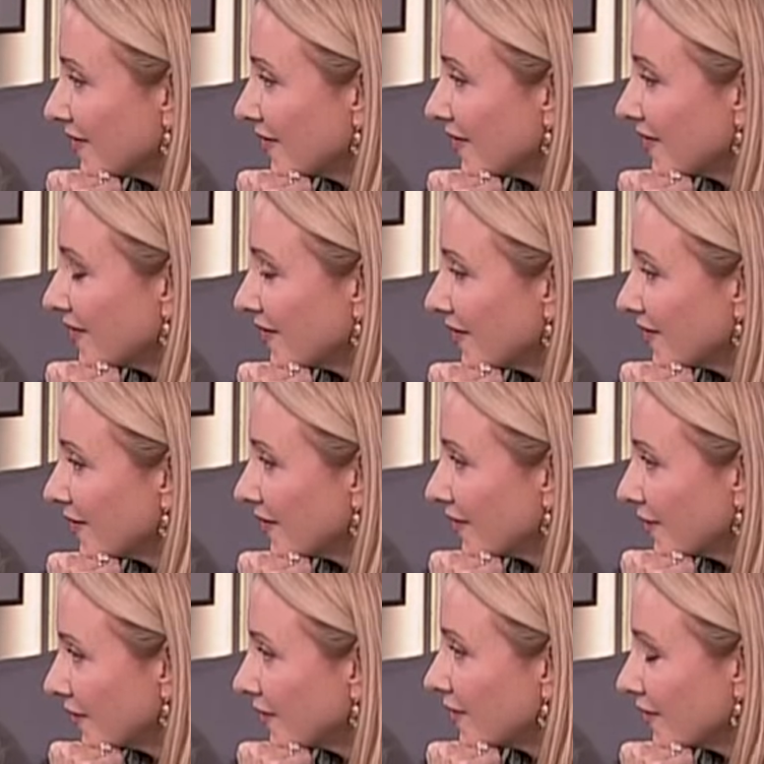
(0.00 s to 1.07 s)

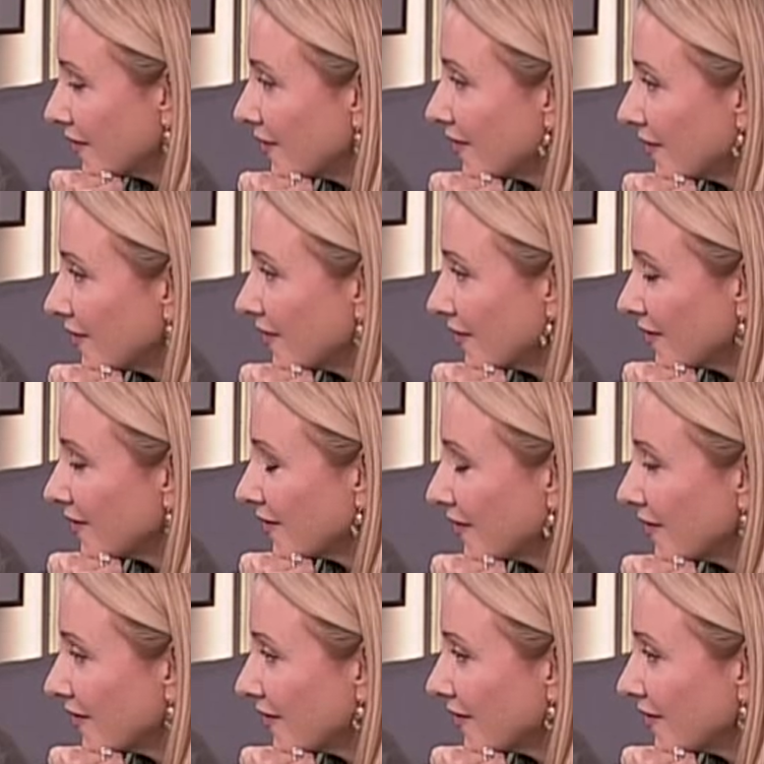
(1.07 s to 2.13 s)

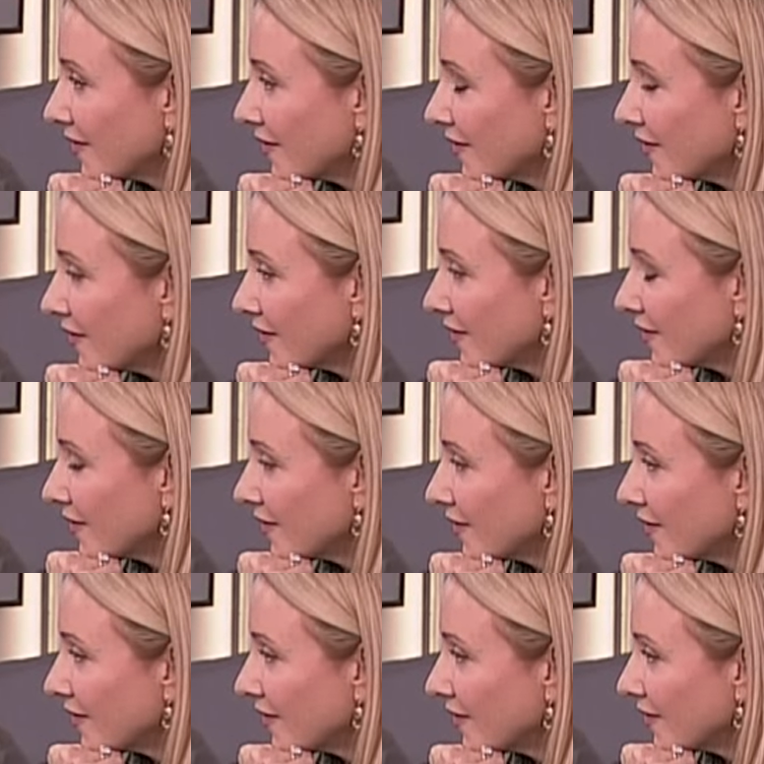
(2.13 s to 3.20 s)

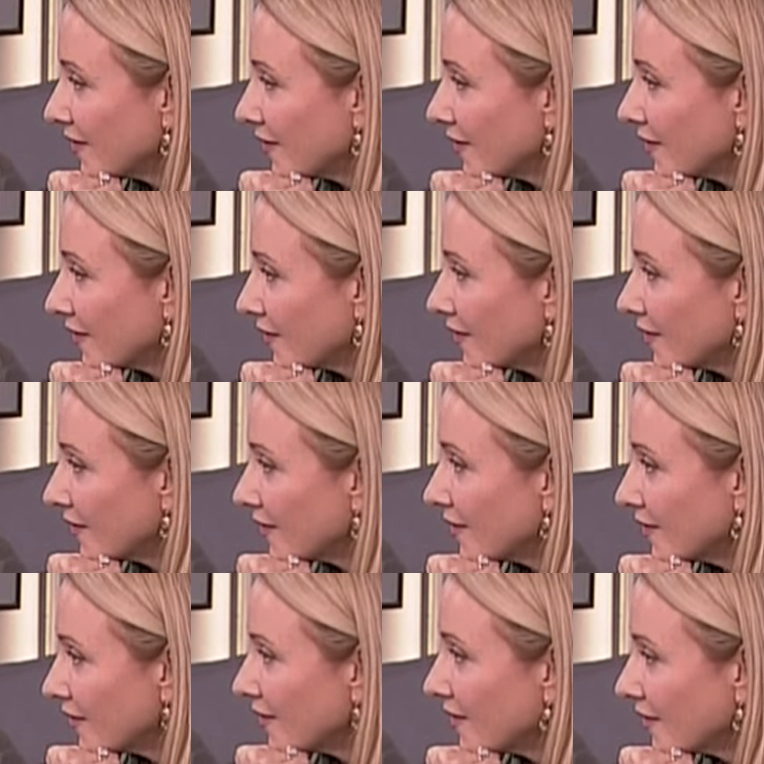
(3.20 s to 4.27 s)

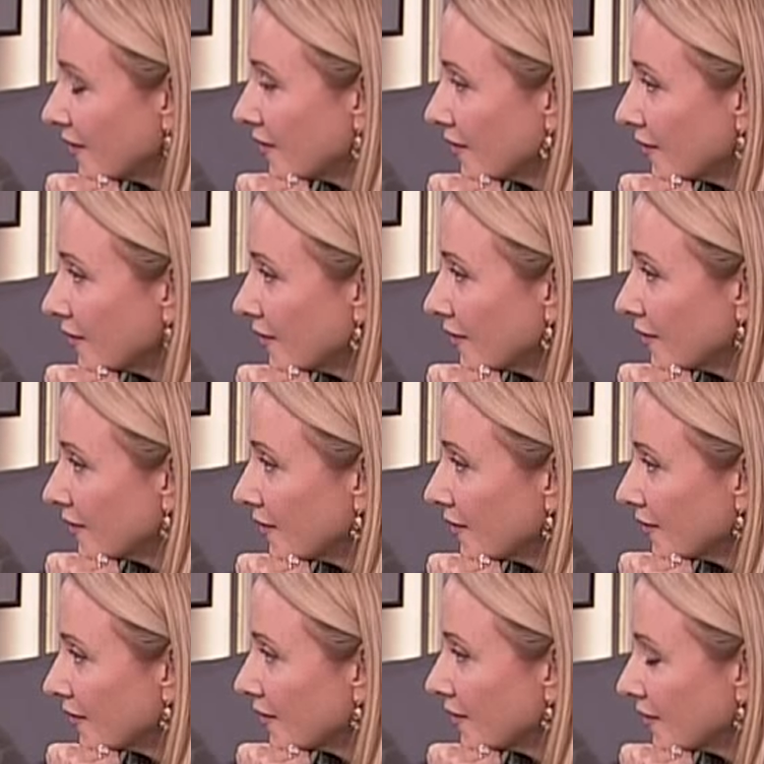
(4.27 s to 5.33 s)

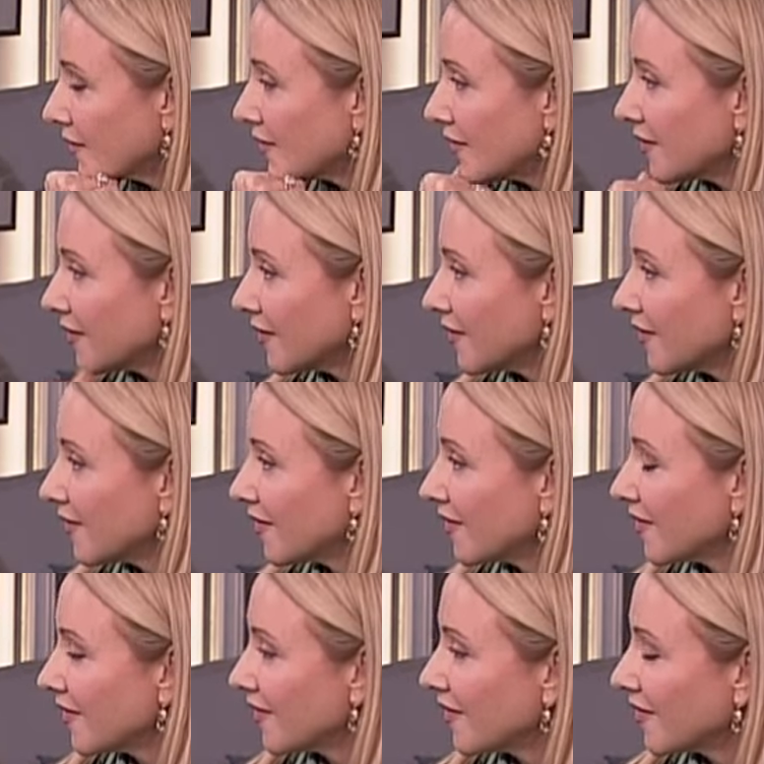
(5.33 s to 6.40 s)

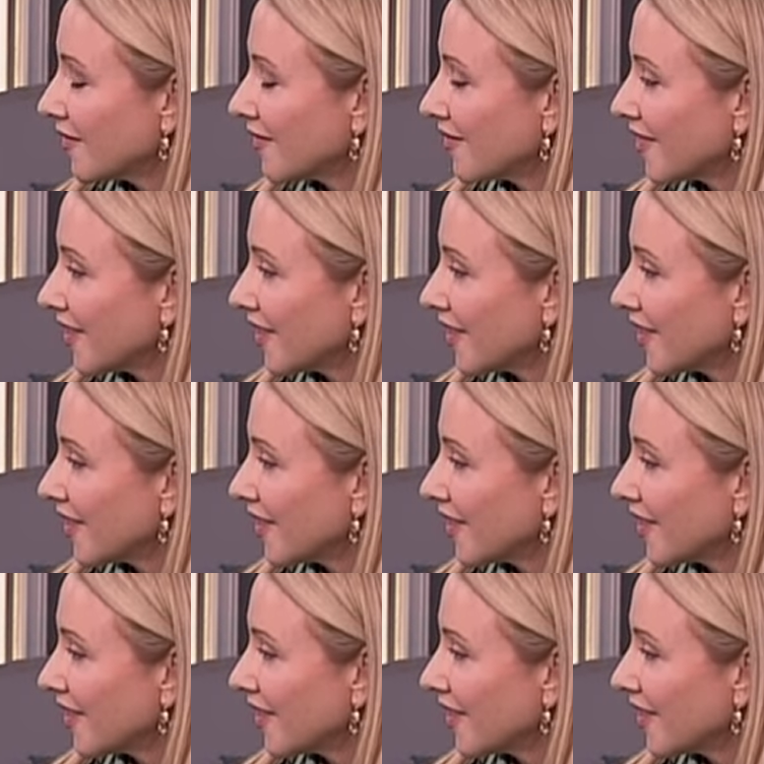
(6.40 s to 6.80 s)
No words are spoken by the person on screen.